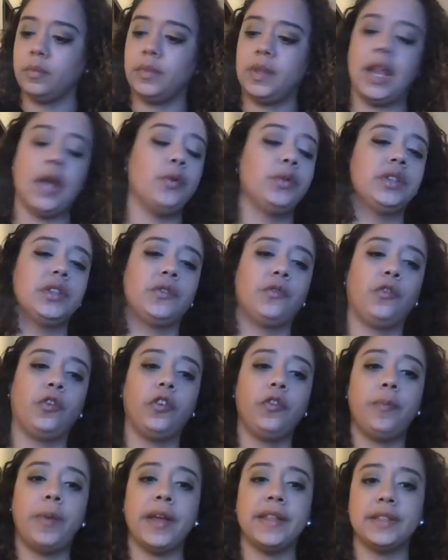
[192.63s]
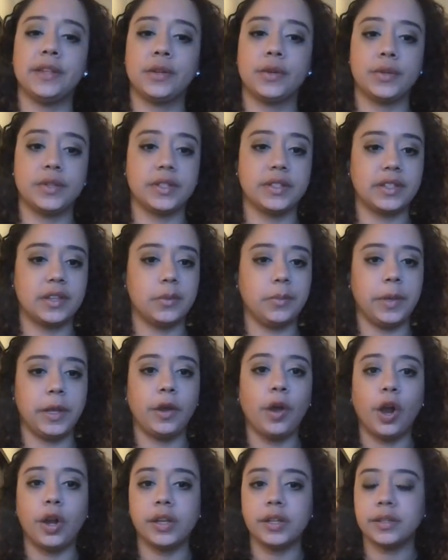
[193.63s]
Now with this Four of Pentacles, this could be
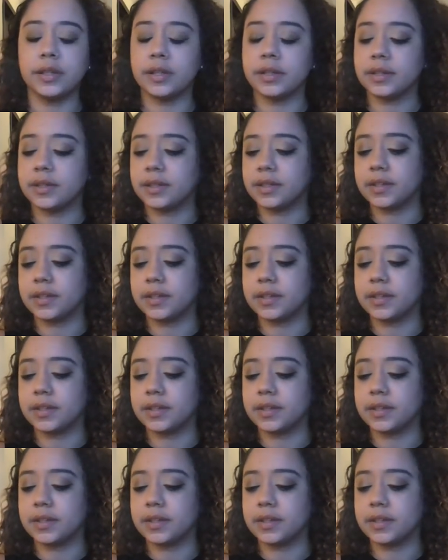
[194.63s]
guardedness.